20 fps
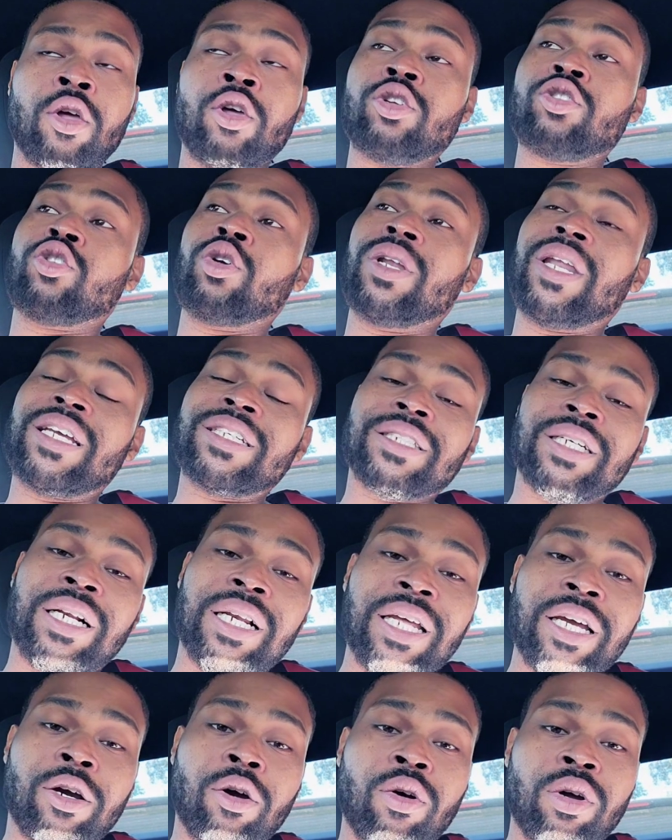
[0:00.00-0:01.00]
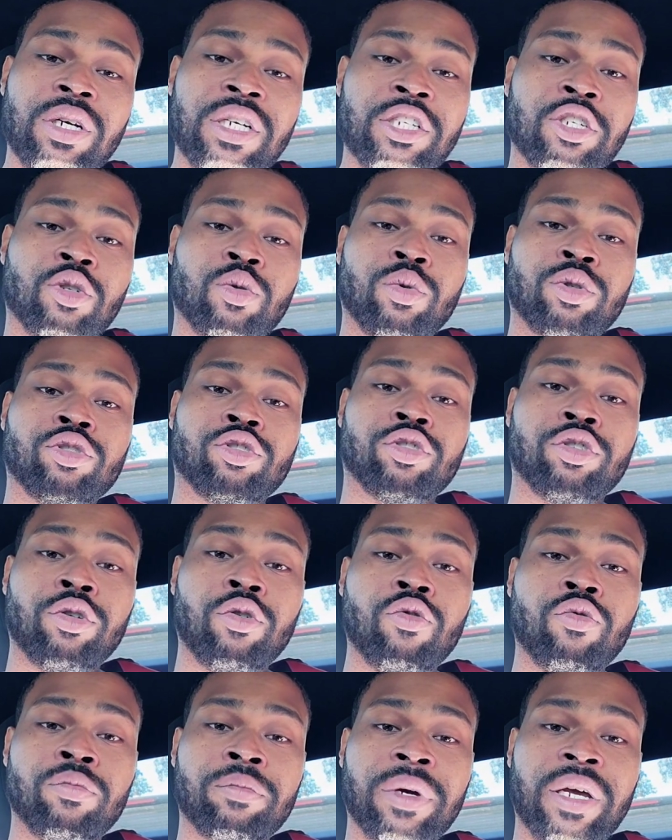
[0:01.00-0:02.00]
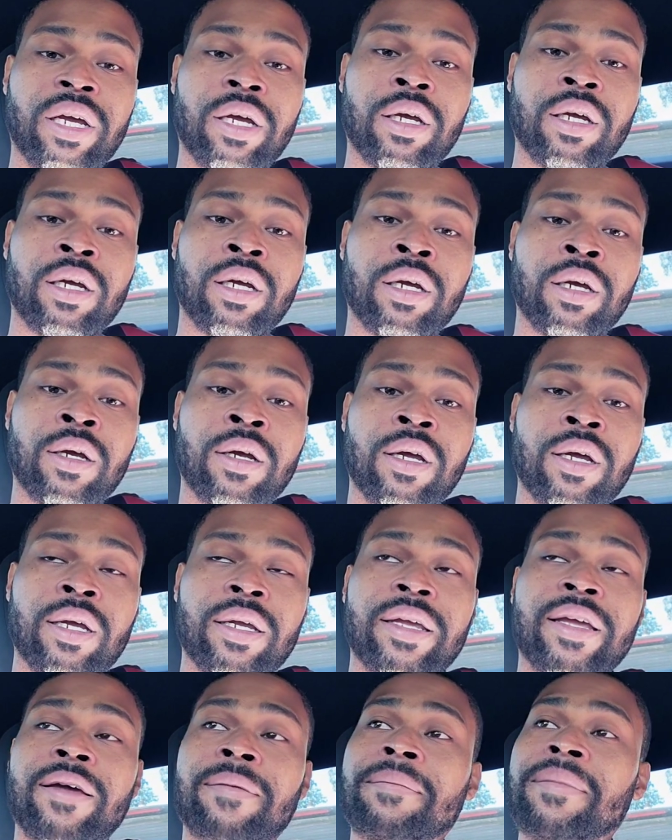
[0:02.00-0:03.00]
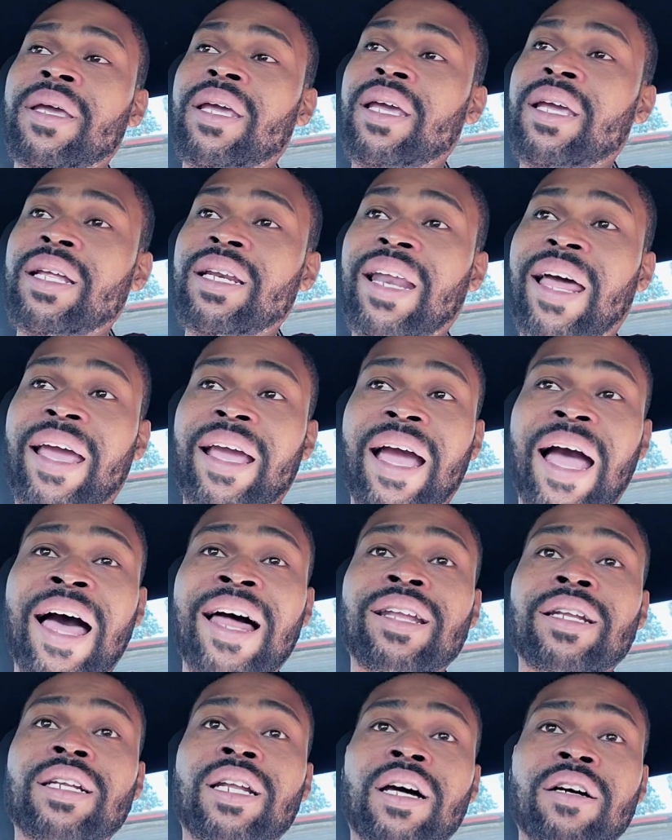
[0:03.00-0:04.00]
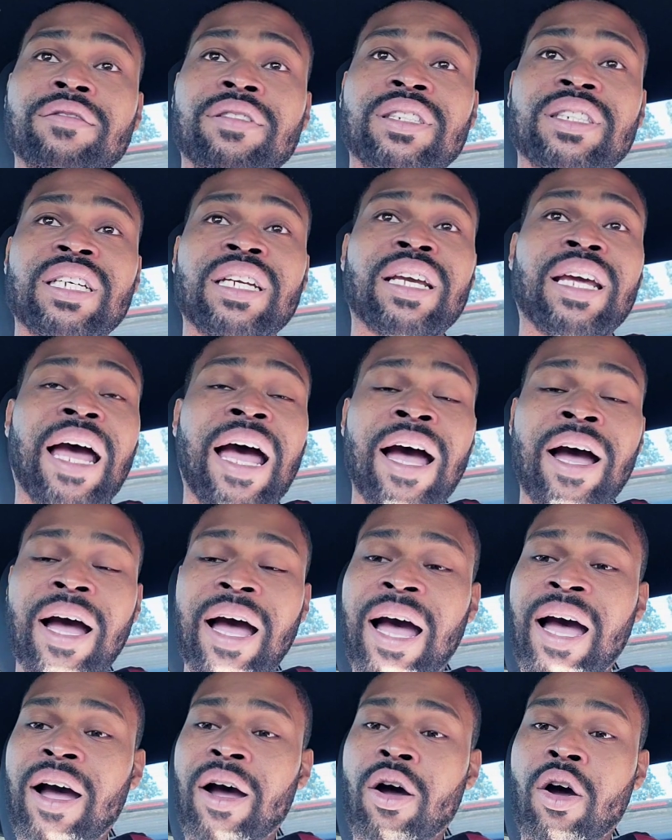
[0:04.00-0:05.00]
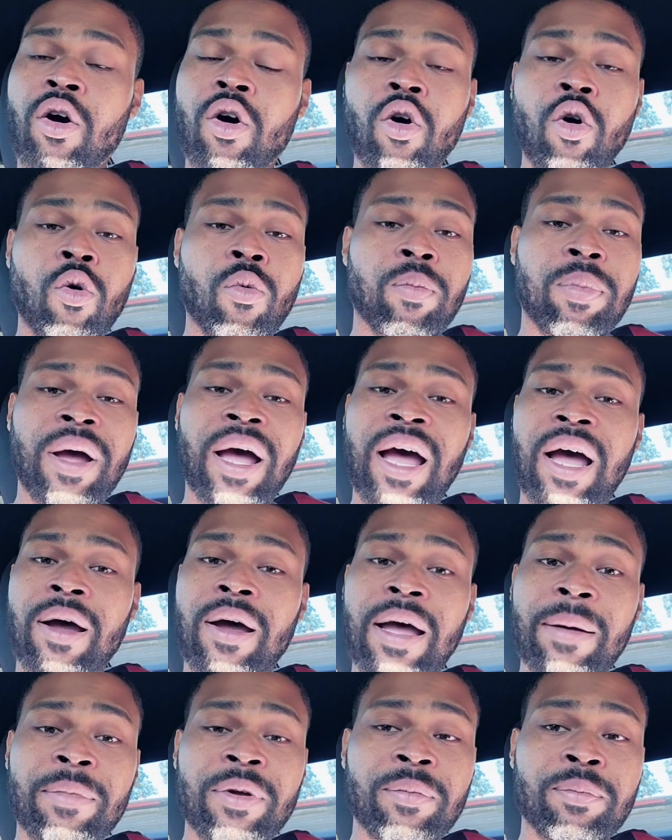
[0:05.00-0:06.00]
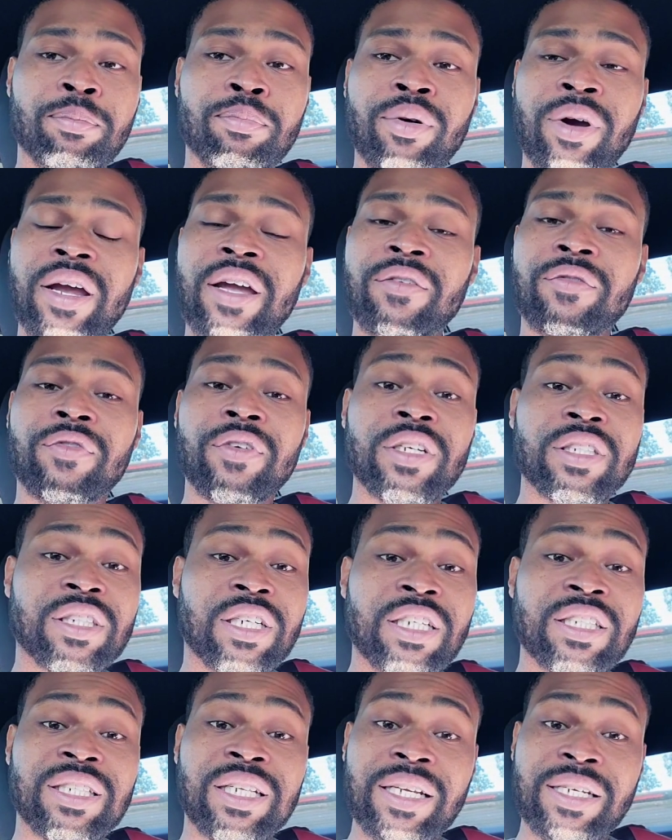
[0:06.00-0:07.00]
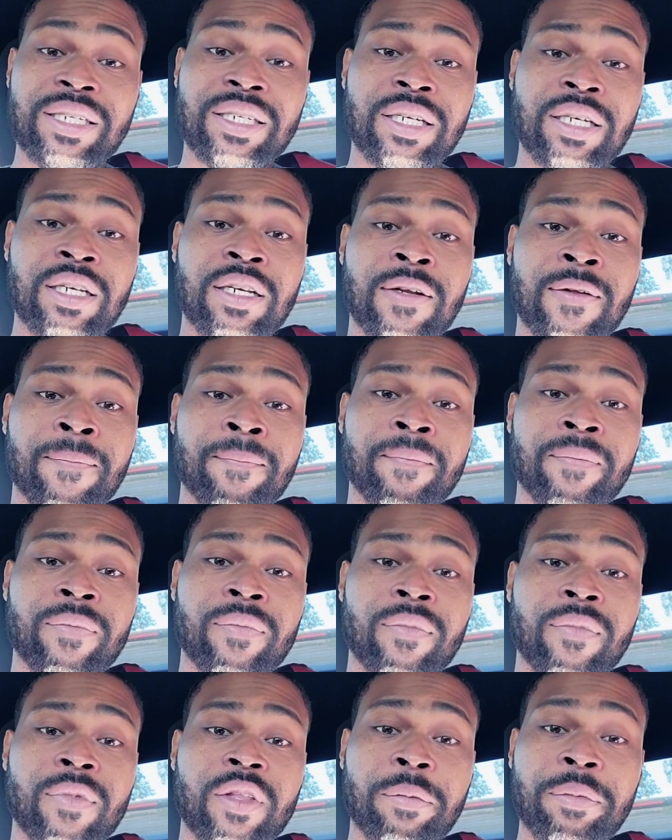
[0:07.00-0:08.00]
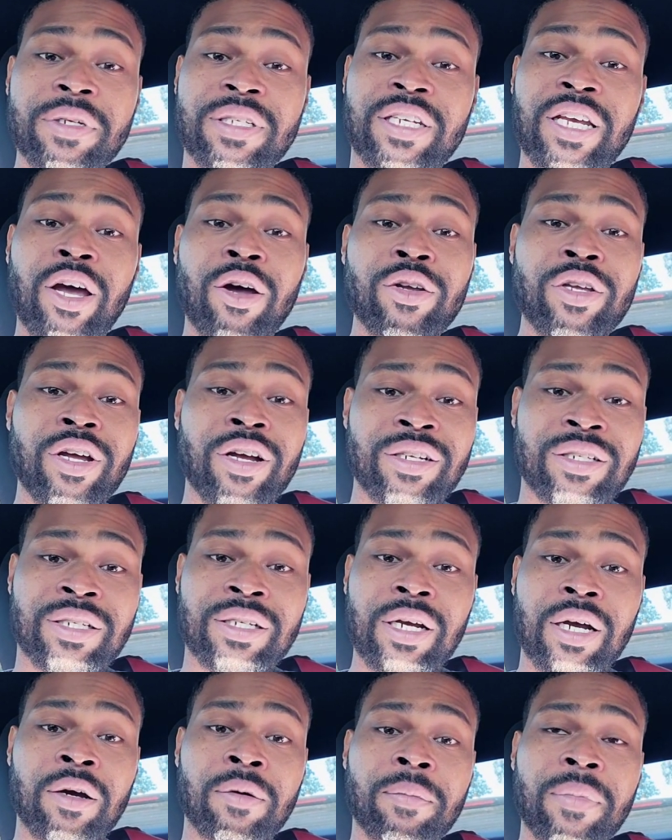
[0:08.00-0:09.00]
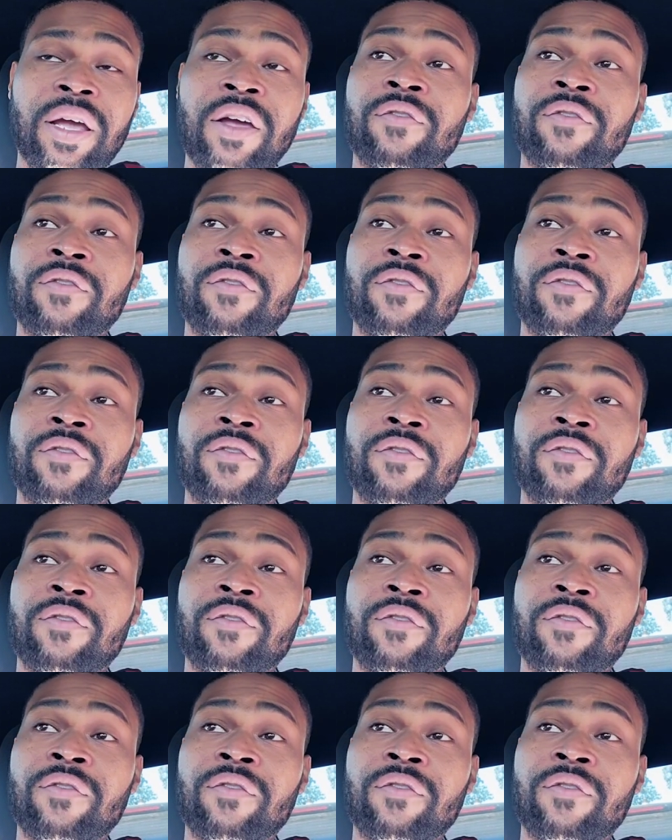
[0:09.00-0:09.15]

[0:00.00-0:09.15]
So let's click on this one too, man. You know what I mean? Like, I love seeing, I, I hope, I, I've been praying for this. Because listen, let me tell y'all something.